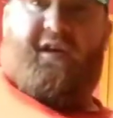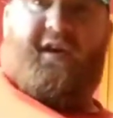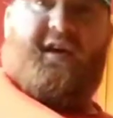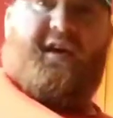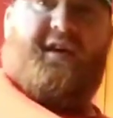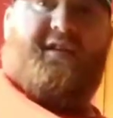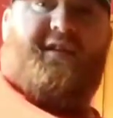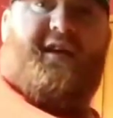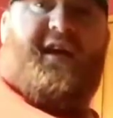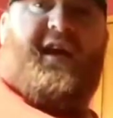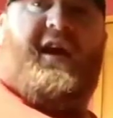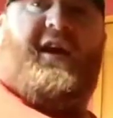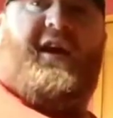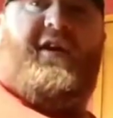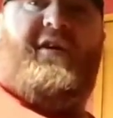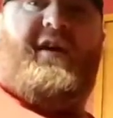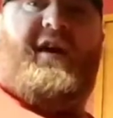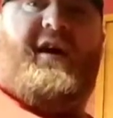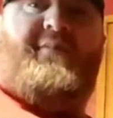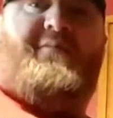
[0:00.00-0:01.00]
as a
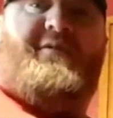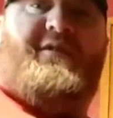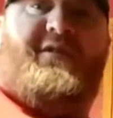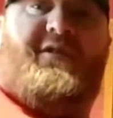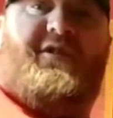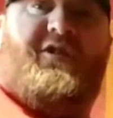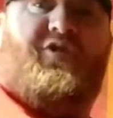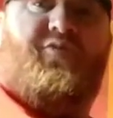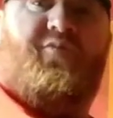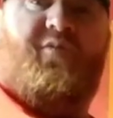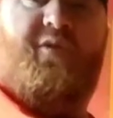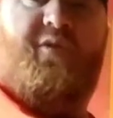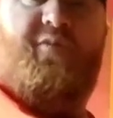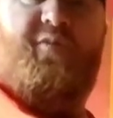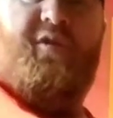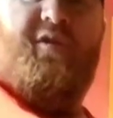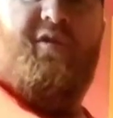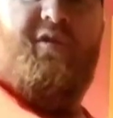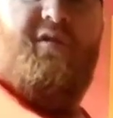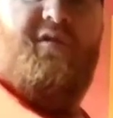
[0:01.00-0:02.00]
carry option, this will
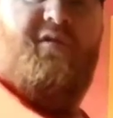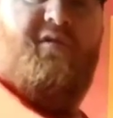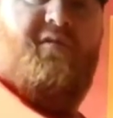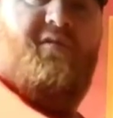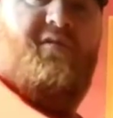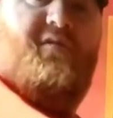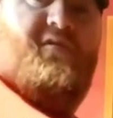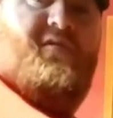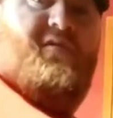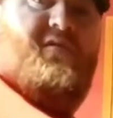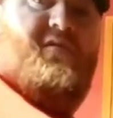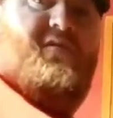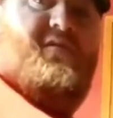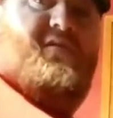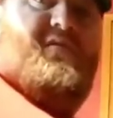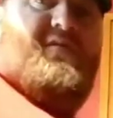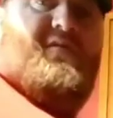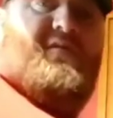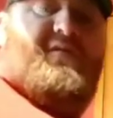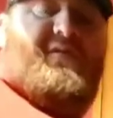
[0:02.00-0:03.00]
work.
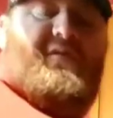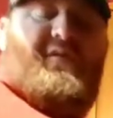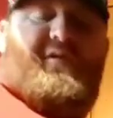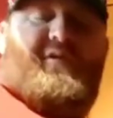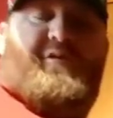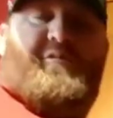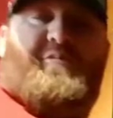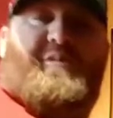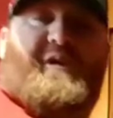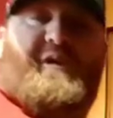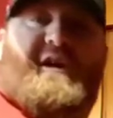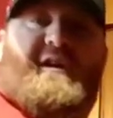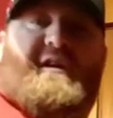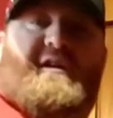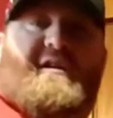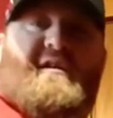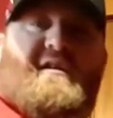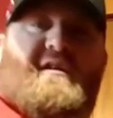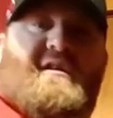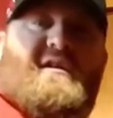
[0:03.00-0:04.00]
But
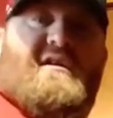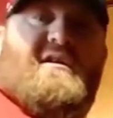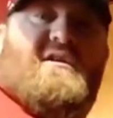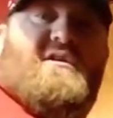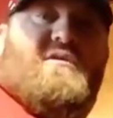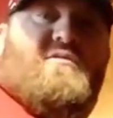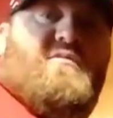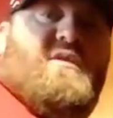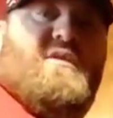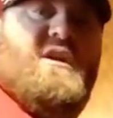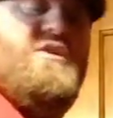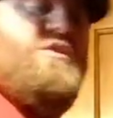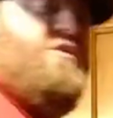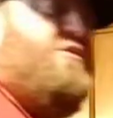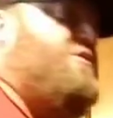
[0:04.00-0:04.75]
when I go